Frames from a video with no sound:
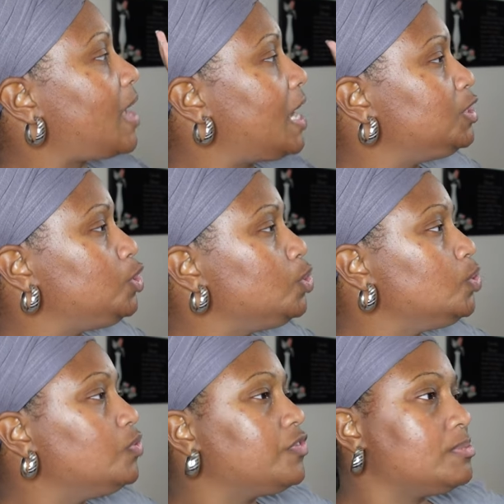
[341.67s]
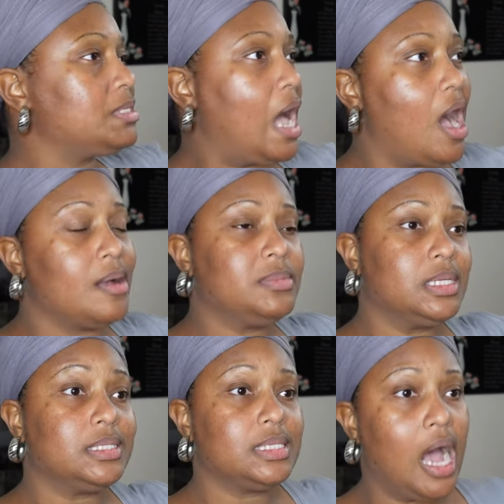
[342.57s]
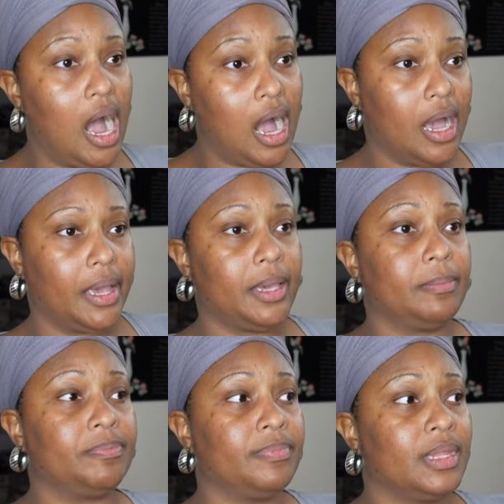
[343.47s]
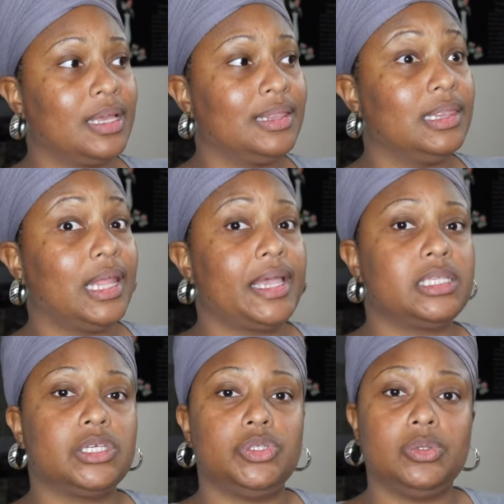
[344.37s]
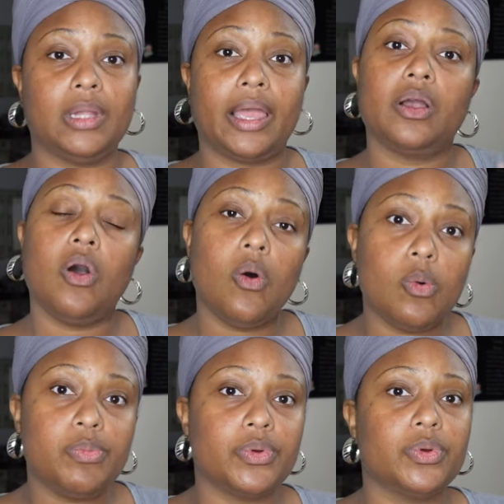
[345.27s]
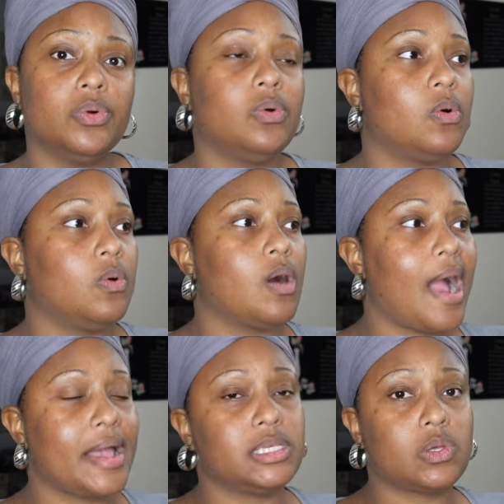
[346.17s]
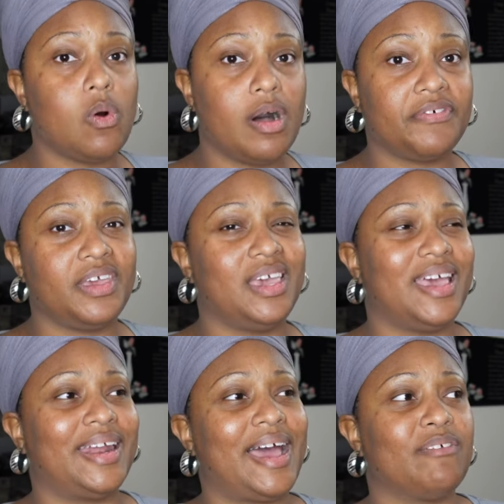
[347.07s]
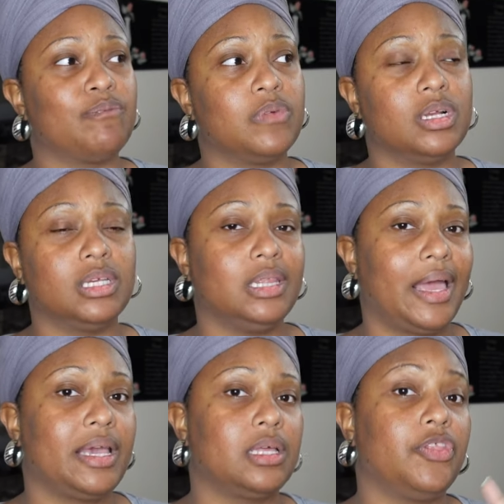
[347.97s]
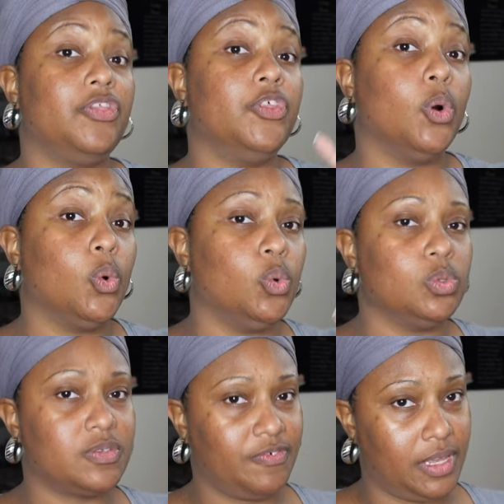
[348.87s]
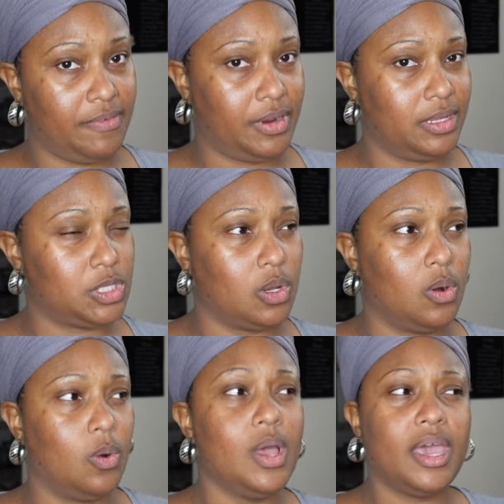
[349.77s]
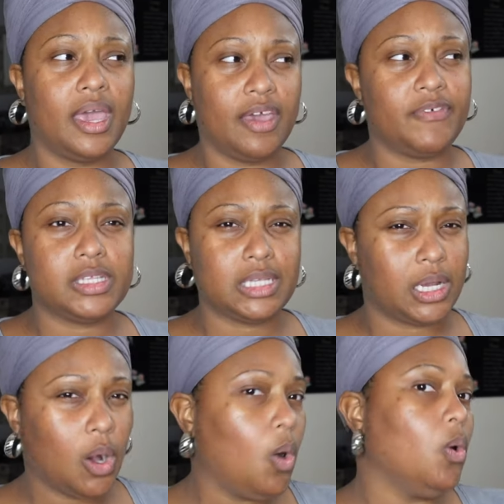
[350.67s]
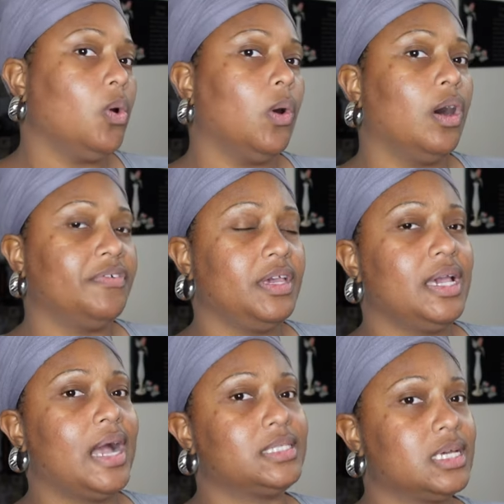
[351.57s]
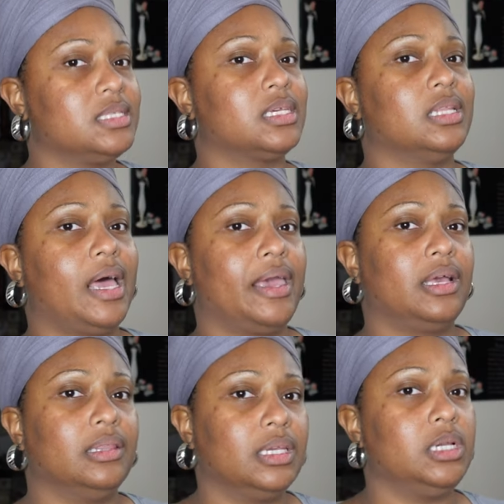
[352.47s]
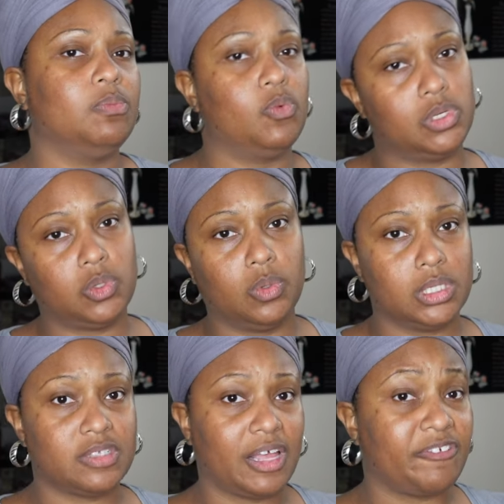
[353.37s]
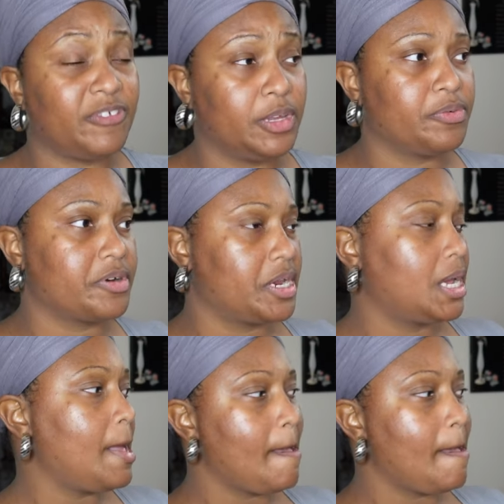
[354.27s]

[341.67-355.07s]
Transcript: I do from time to time like to do like cold brew or iced coffee and I really like those flavors. So if it's like cold coffee, I tend to like lean more towards like flavoring,